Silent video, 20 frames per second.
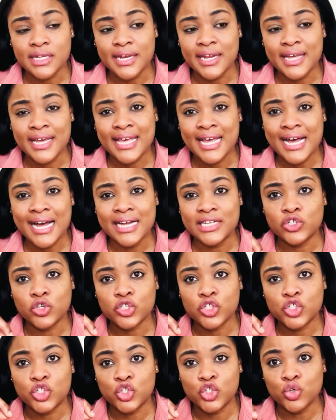They can't
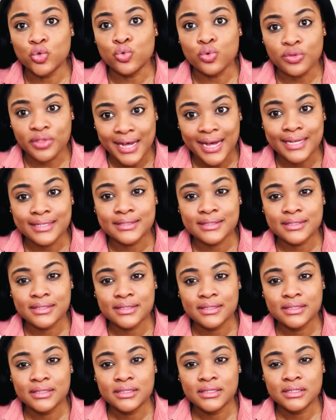just do that.
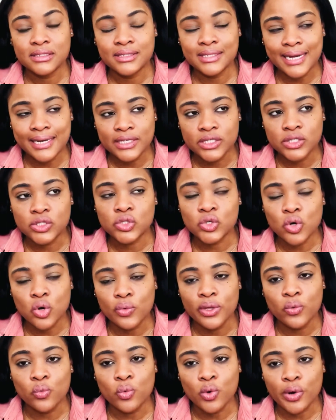That is how
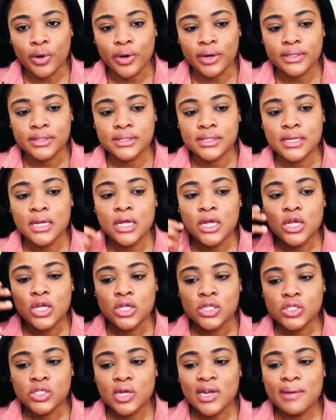it works.
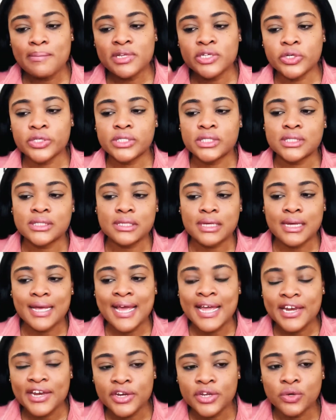So let me just
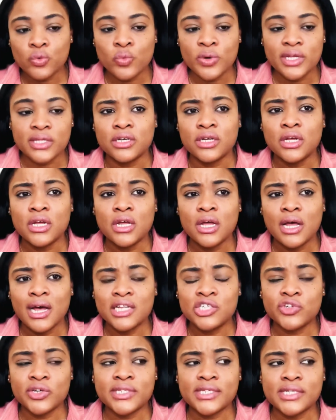end with
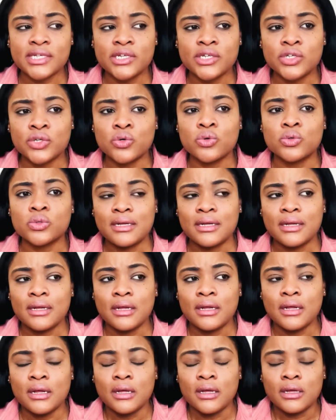addressing those,
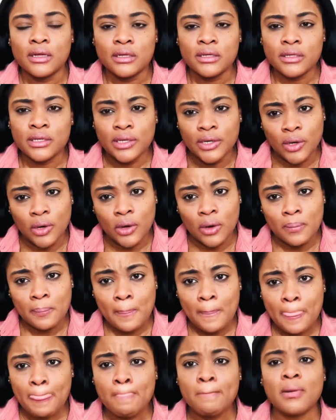
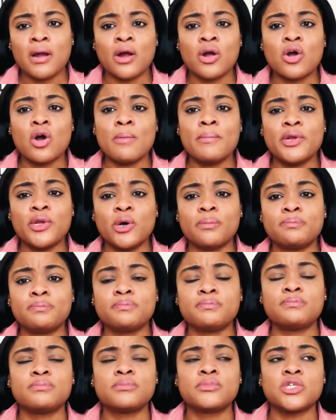are coming up
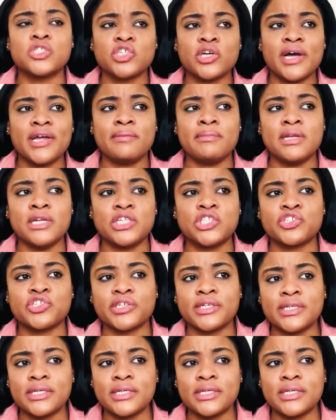to join the military.